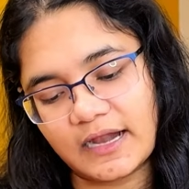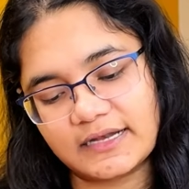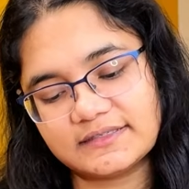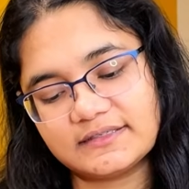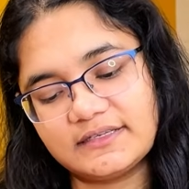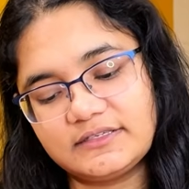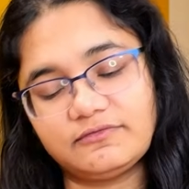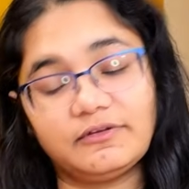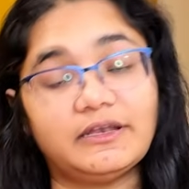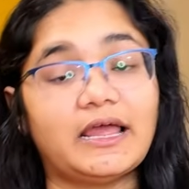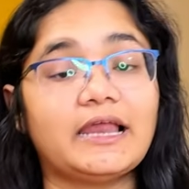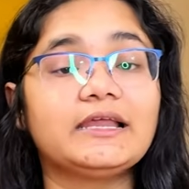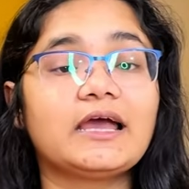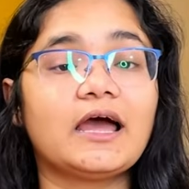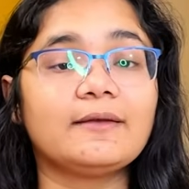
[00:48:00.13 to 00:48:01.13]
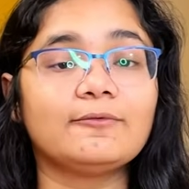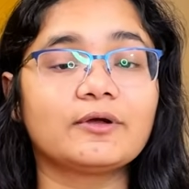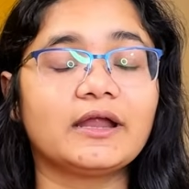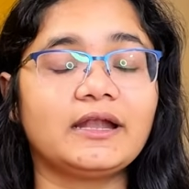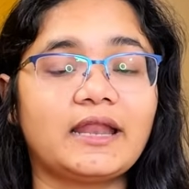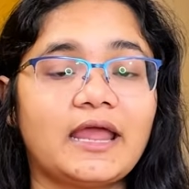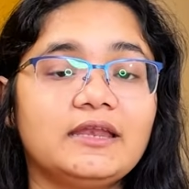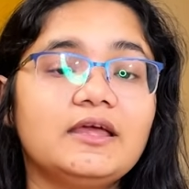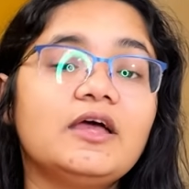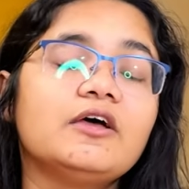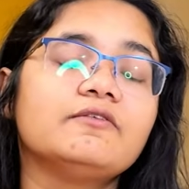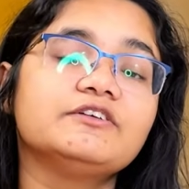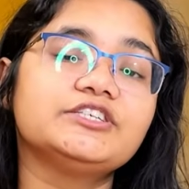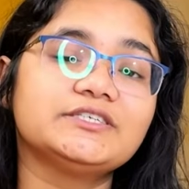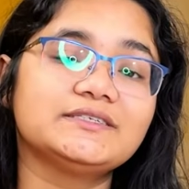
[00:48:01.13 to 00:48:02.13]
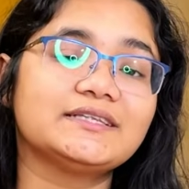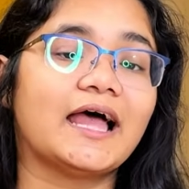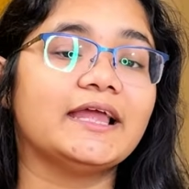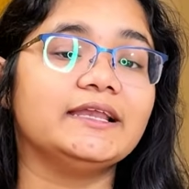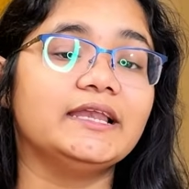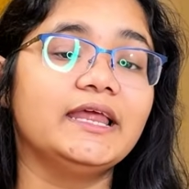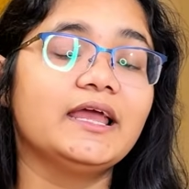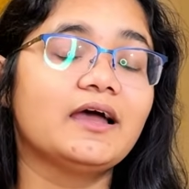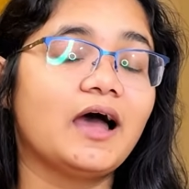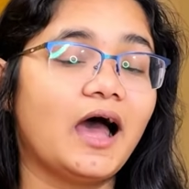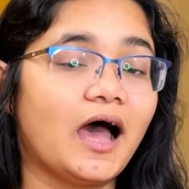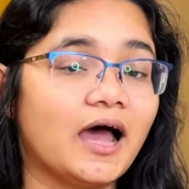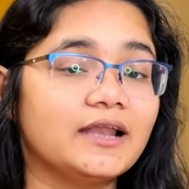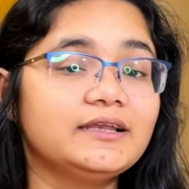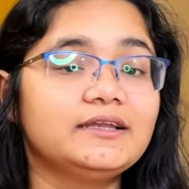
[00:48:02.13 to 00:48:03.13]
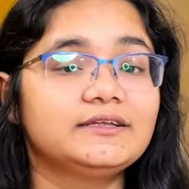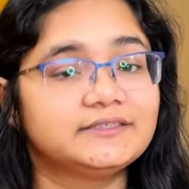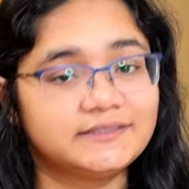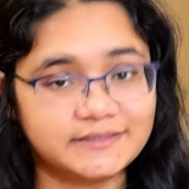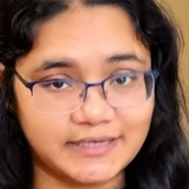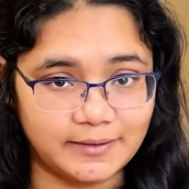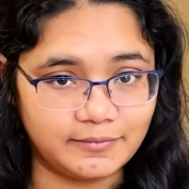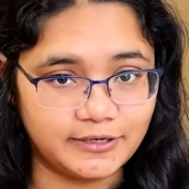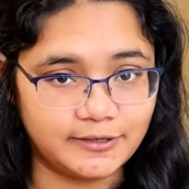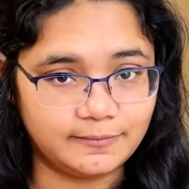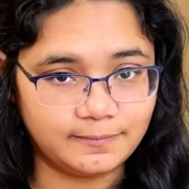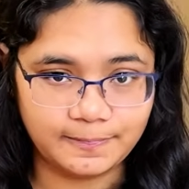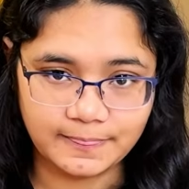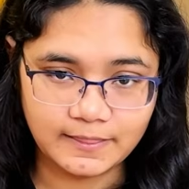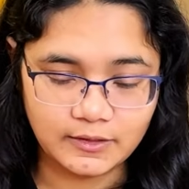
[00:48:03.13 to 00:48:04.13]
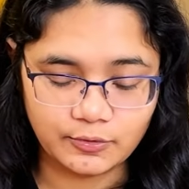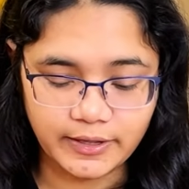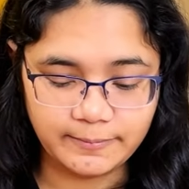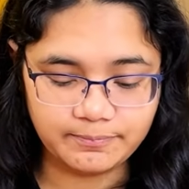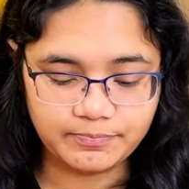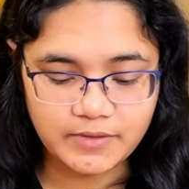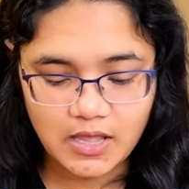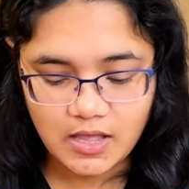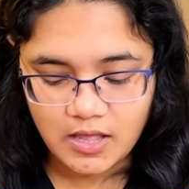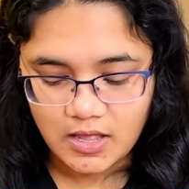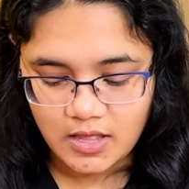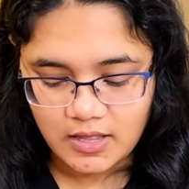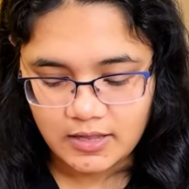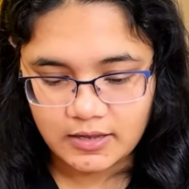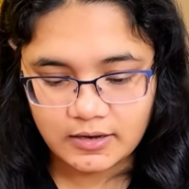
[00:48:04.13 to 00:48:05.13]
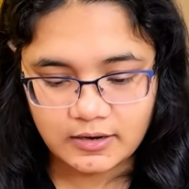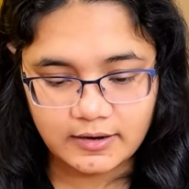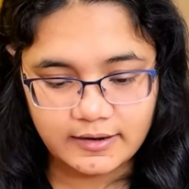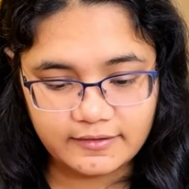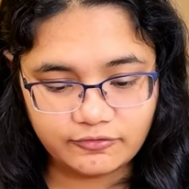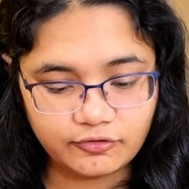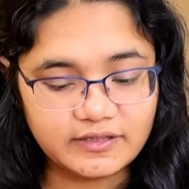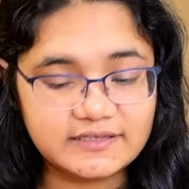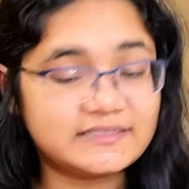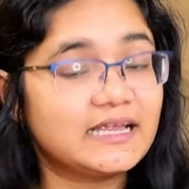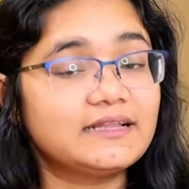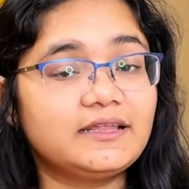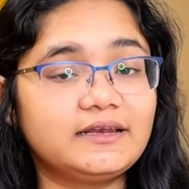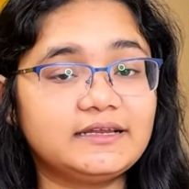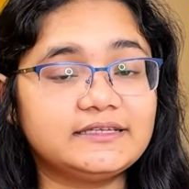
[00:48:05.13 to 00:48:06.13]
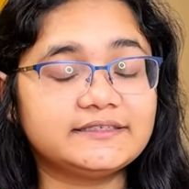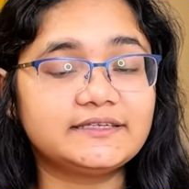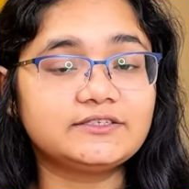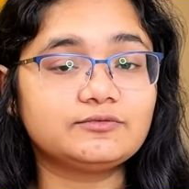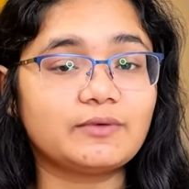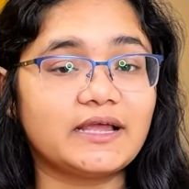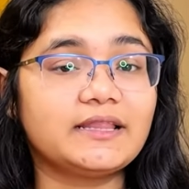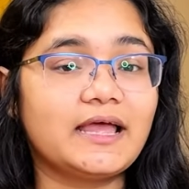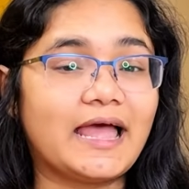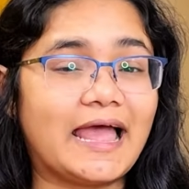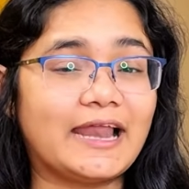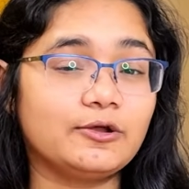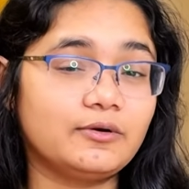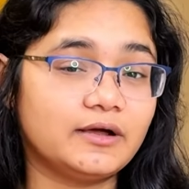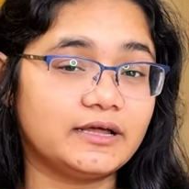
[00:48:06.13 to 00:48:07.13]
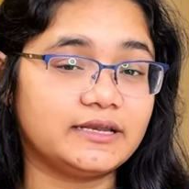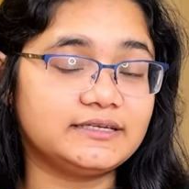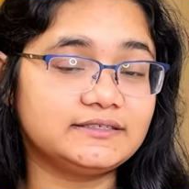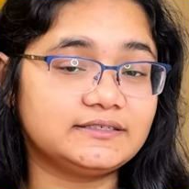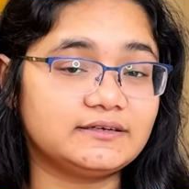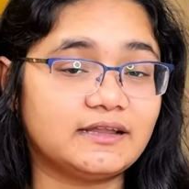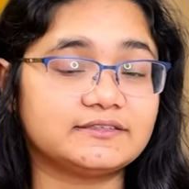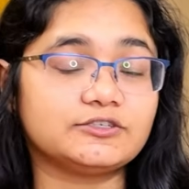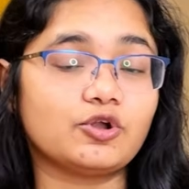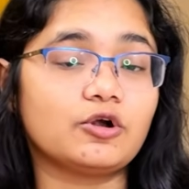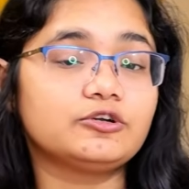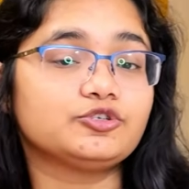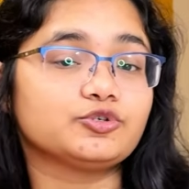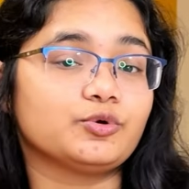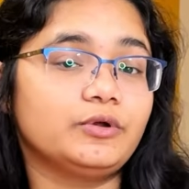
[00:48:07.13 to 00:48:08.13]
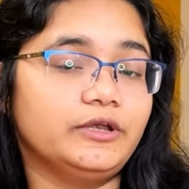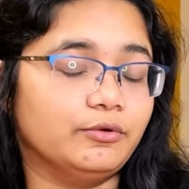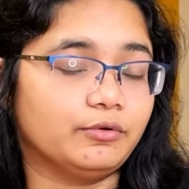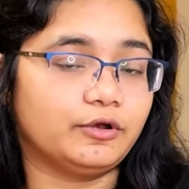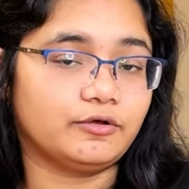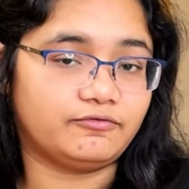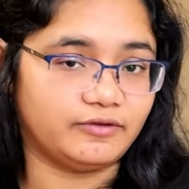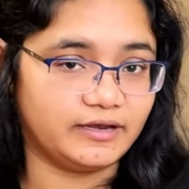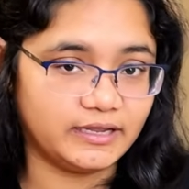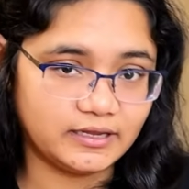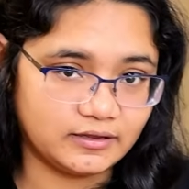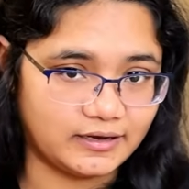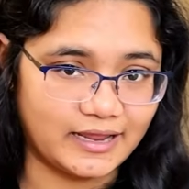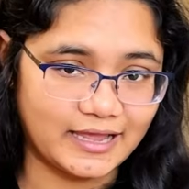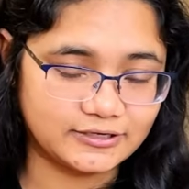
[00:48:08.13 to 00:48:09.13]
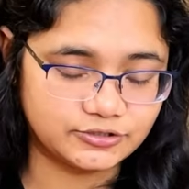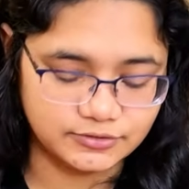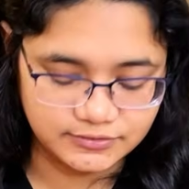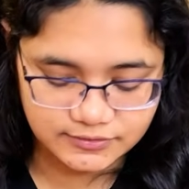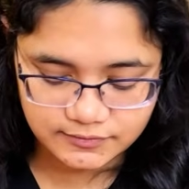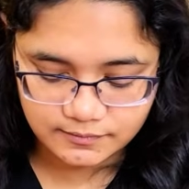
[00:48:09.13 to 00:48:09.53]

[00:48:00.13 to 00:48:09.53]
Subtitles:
is this phenyl carbocation, which is highly unstable. Okay. So these are the reasons why the haloarenes does not show nucleophilic reactions.